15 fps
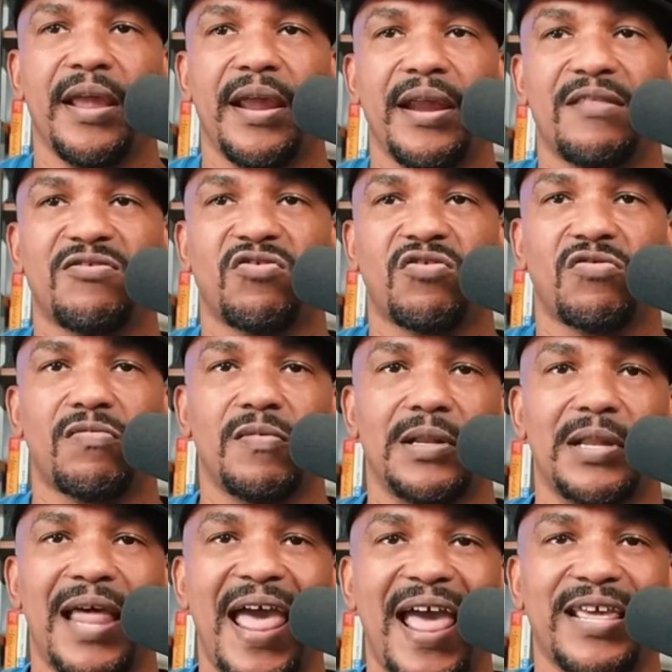it's
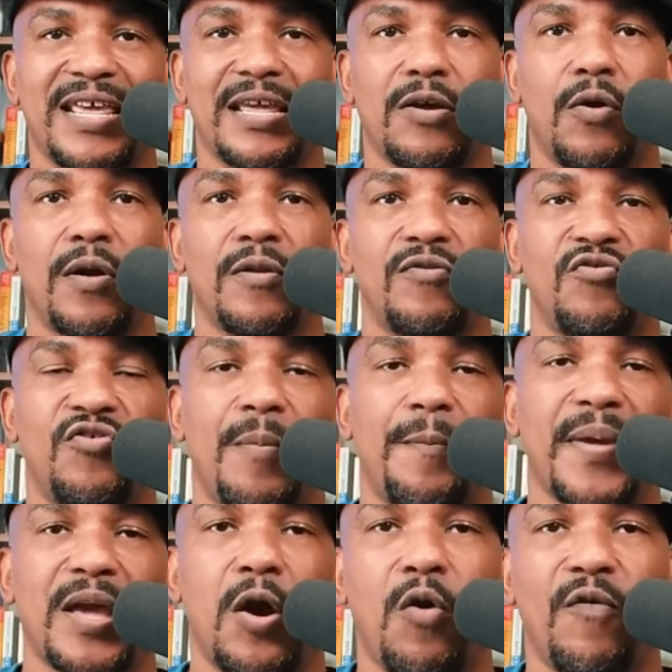lagging, or it's
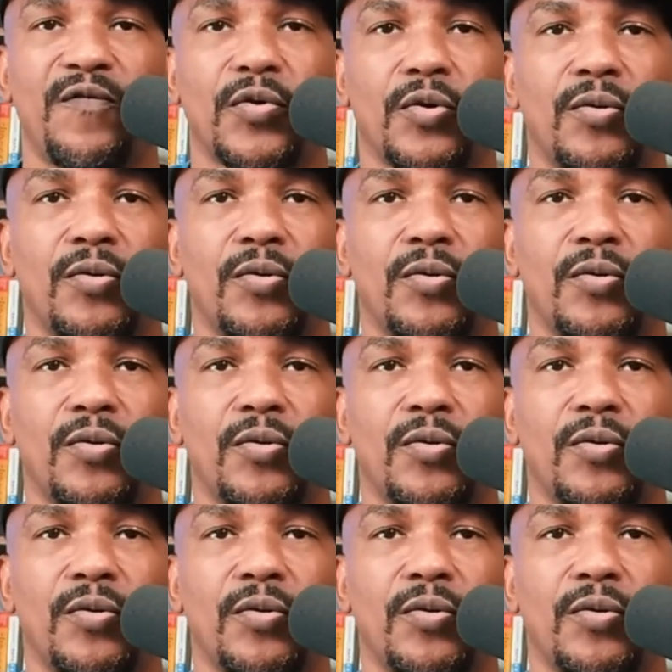jumping over,